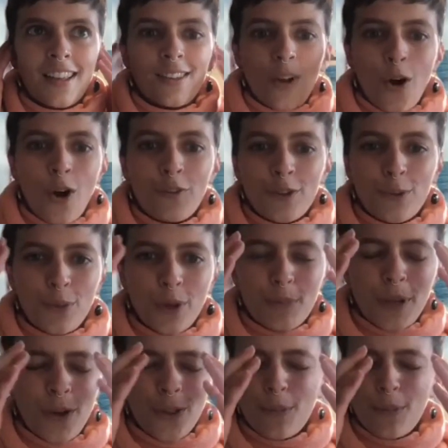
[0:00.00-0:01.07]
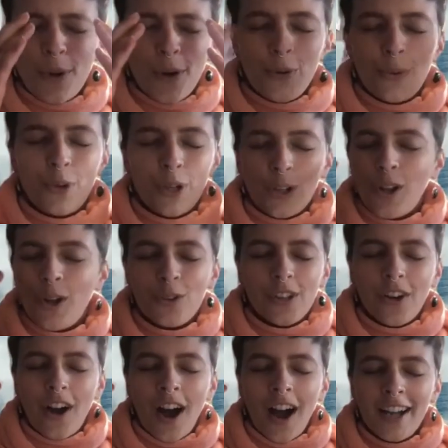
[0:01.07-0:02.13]
Often we'd be on the boat and would close
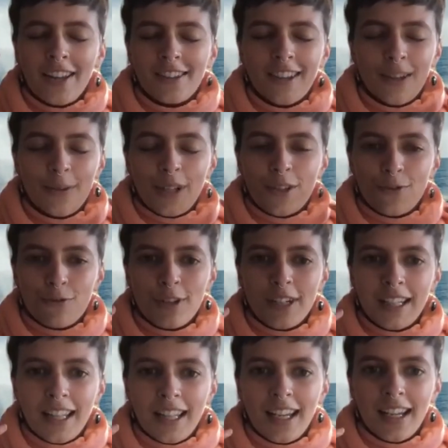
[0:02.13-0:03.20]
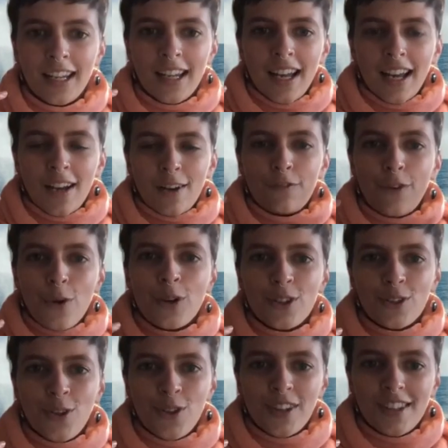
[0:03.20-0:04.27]
our eyes so that we can really
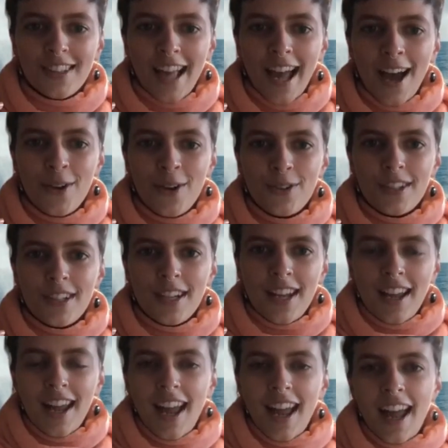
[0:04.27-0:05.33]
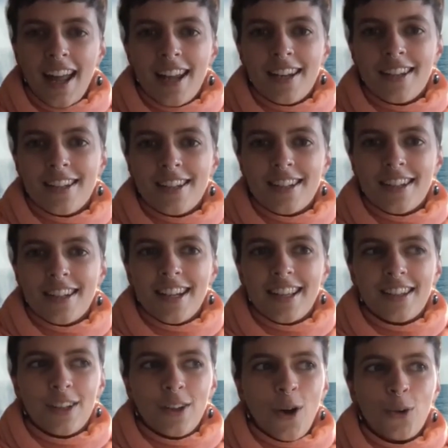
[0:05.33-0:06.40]
focus on the sound. And
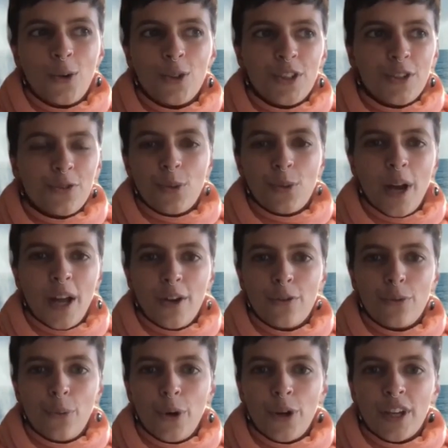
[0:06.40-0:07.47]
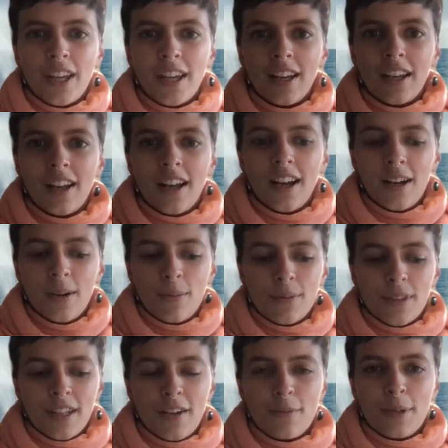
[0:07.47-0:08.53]
it's a whole different way of working
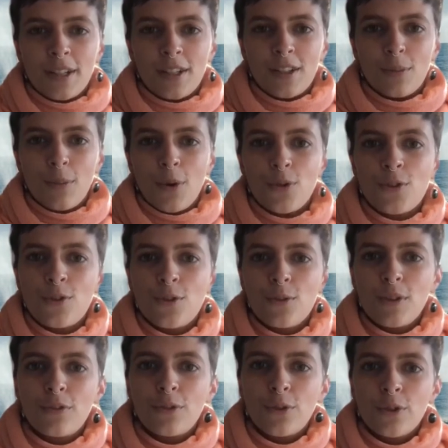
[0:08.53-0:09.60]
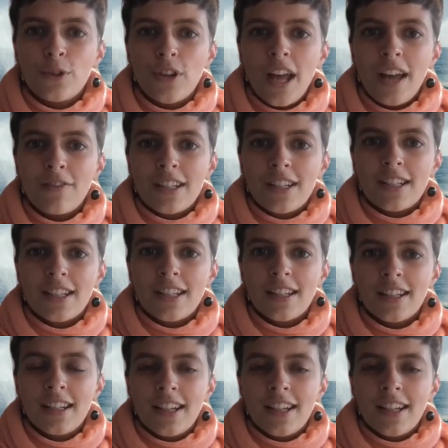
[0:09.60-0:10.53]
than I've been exposed to before, having to